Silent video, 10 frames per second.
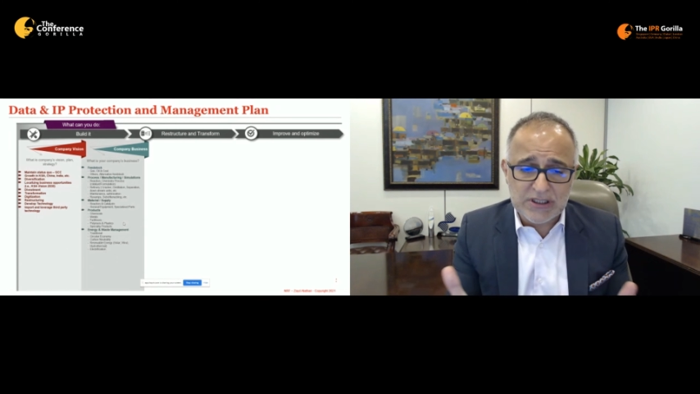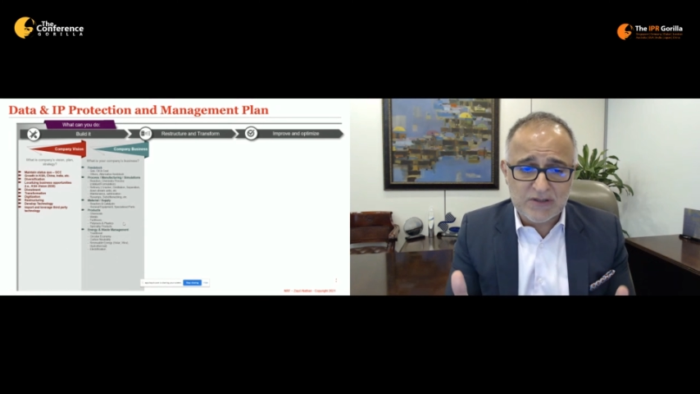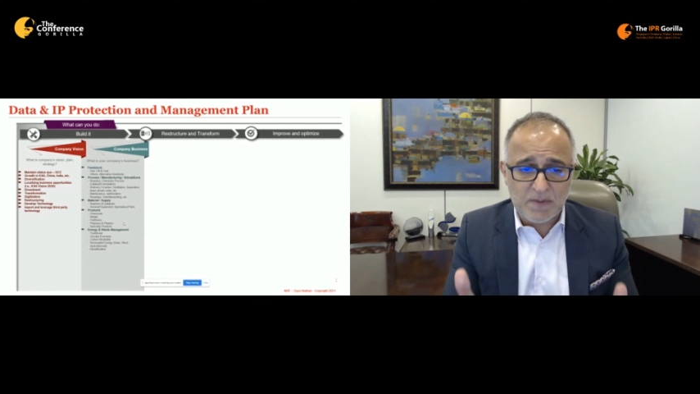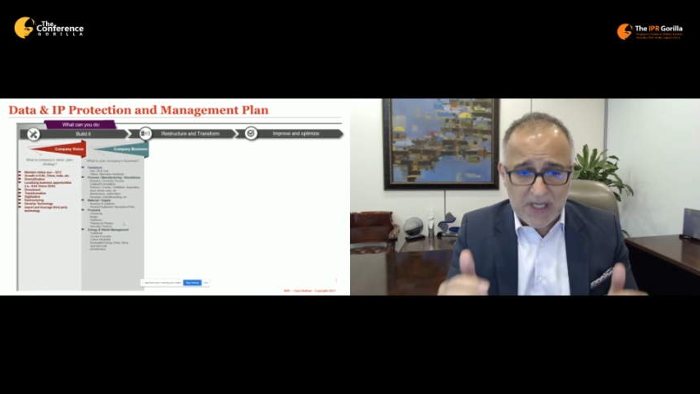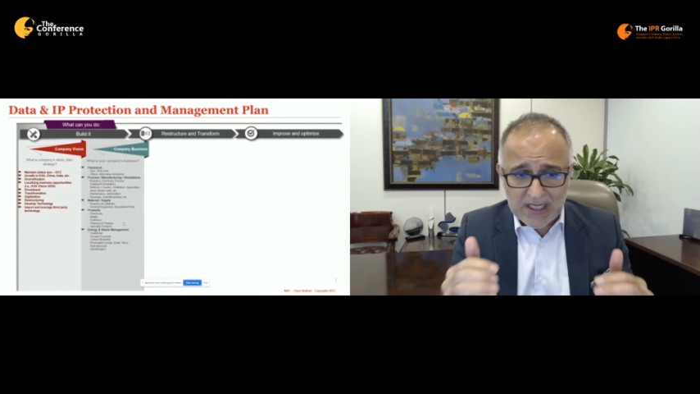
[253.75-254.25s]

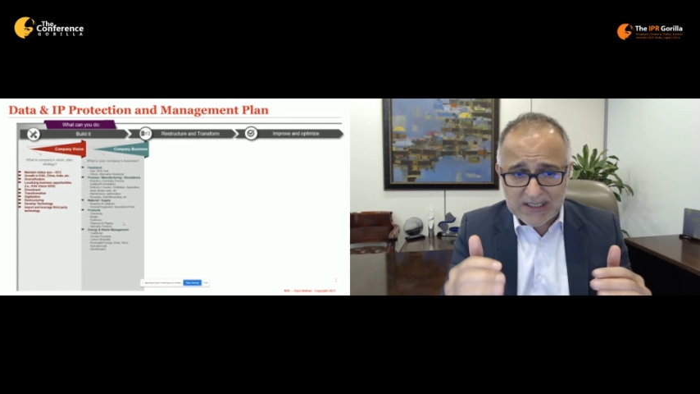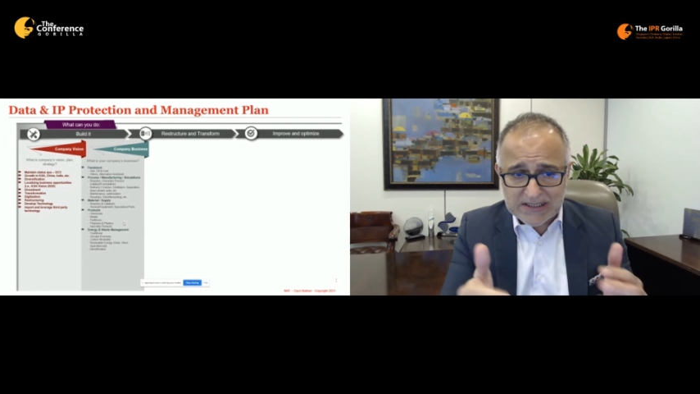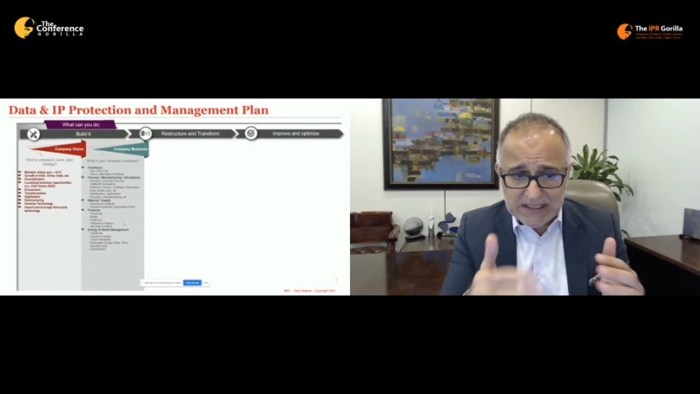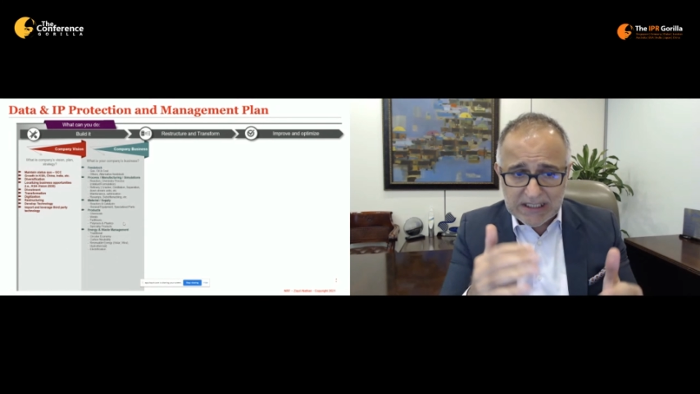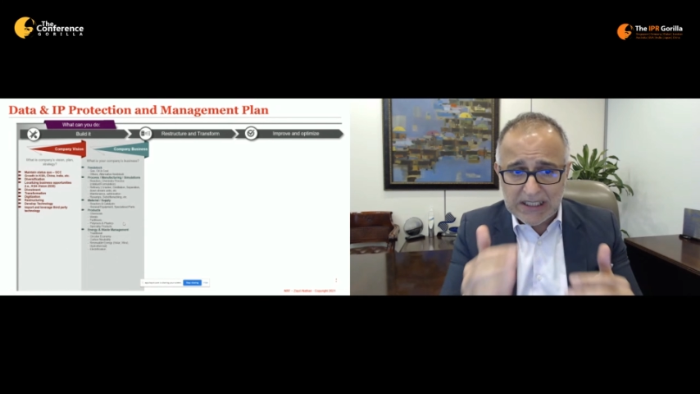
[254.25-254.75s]
these
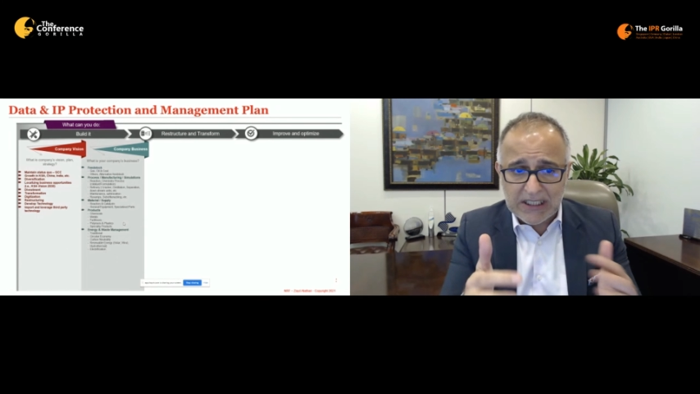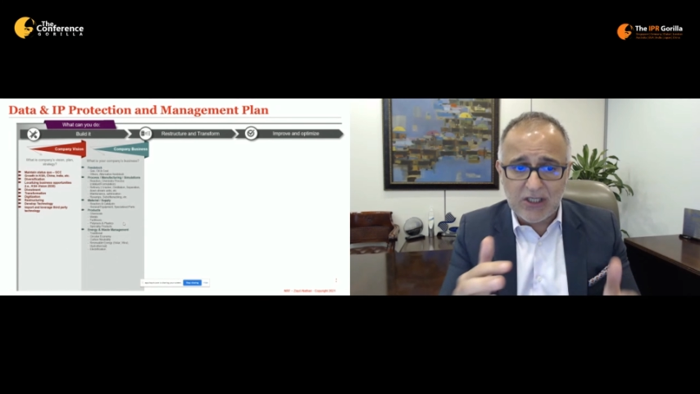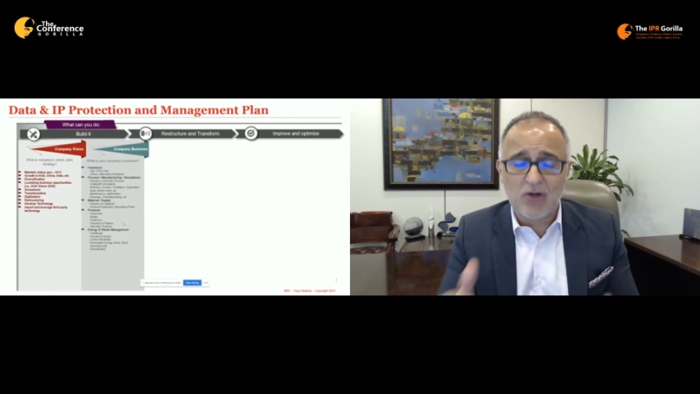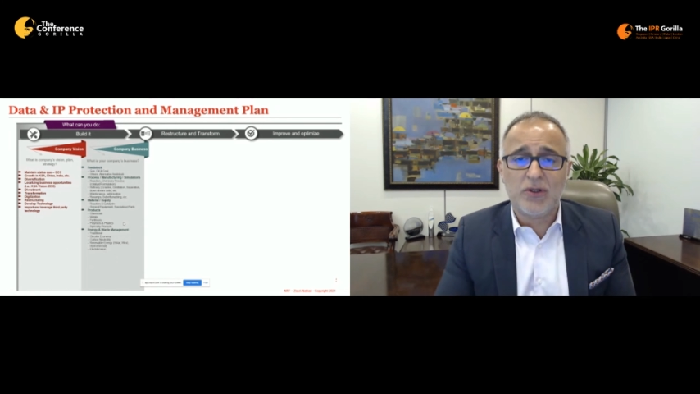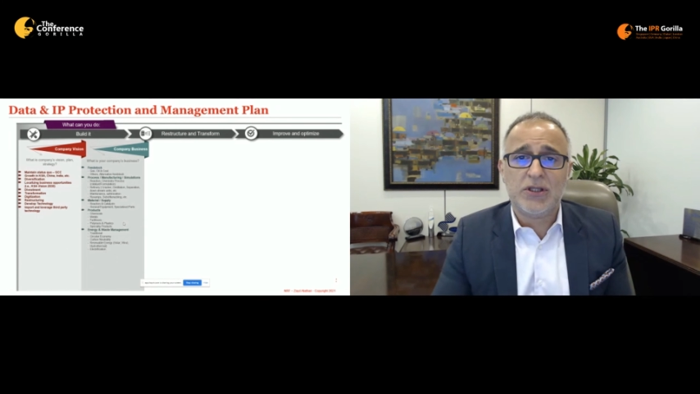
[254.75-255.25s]
products and they're going to
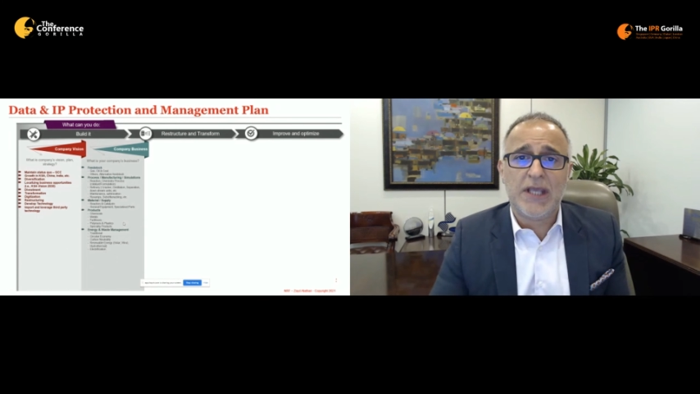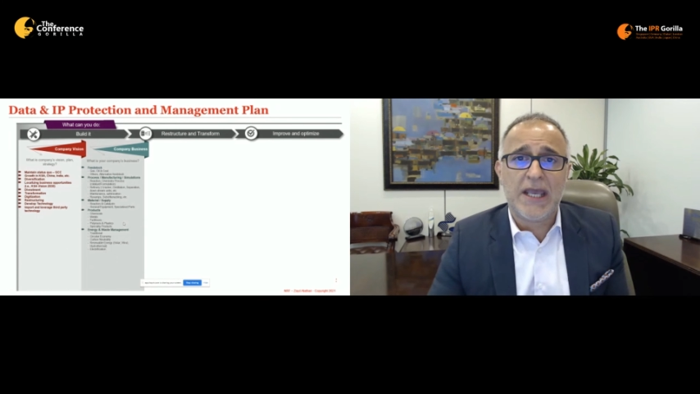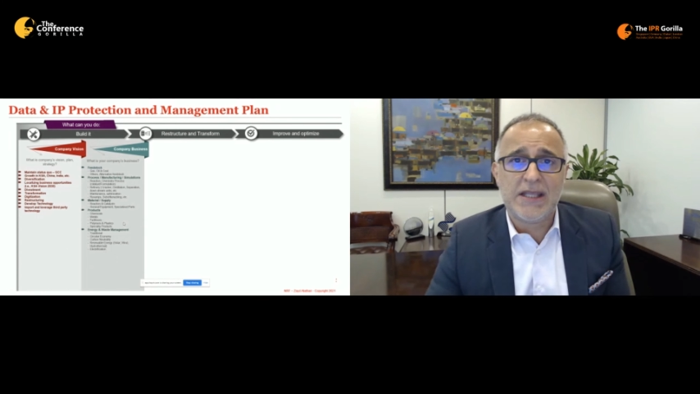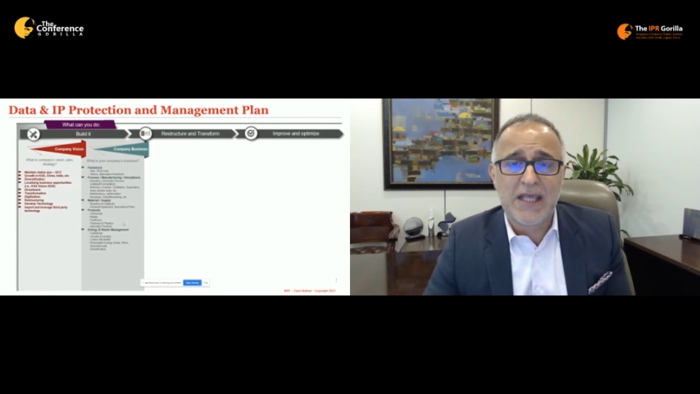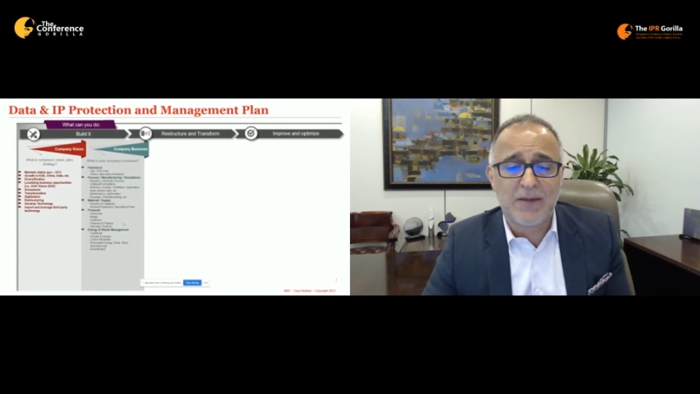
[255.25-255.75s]
go into
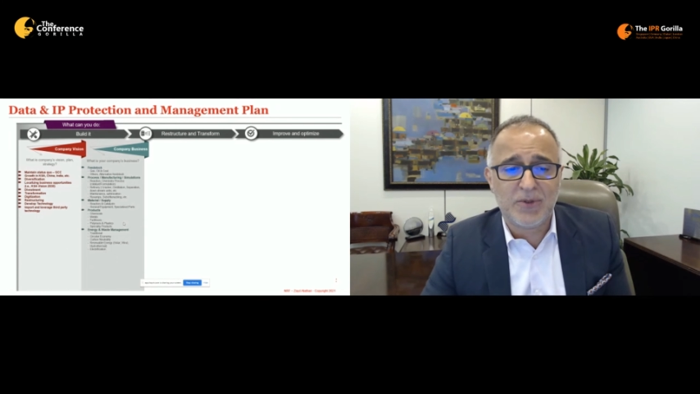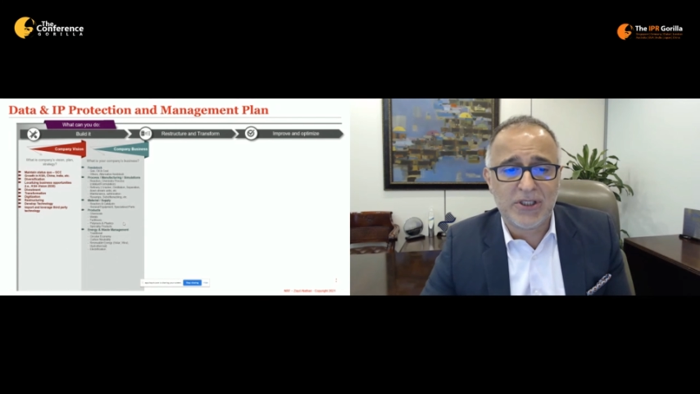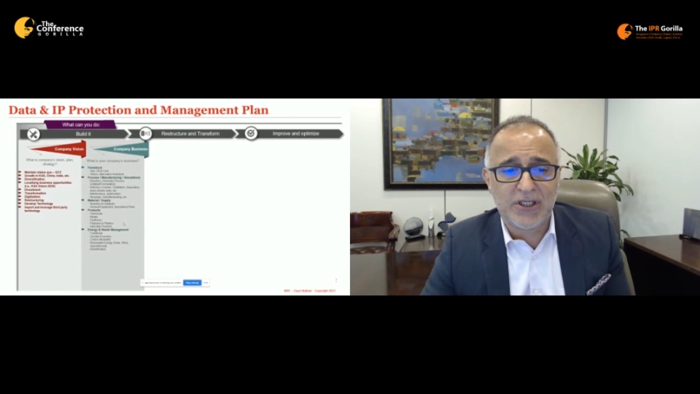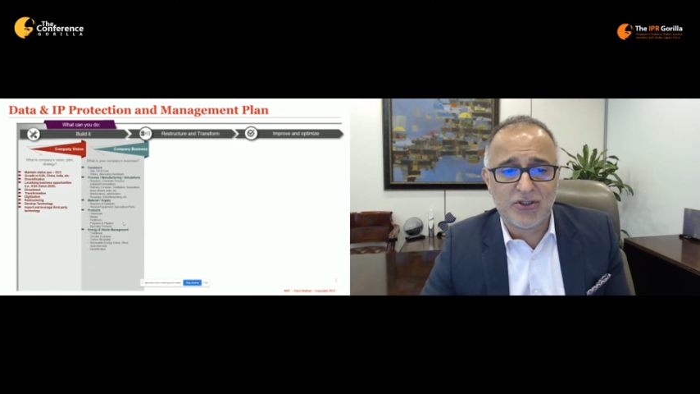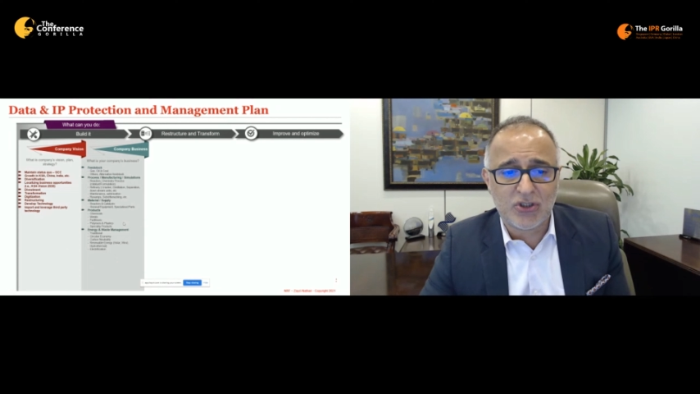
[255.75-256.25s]
end
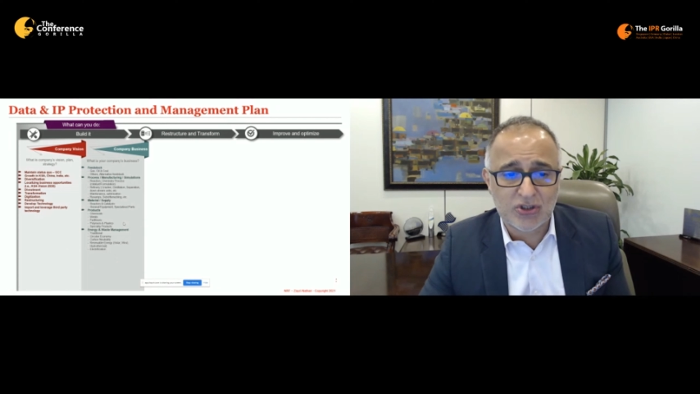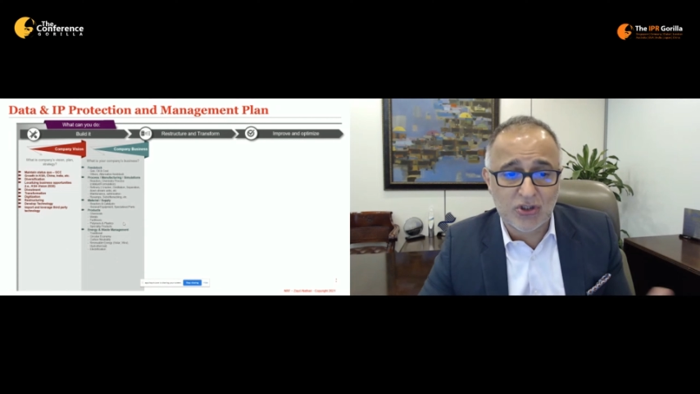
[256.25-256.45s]
applications.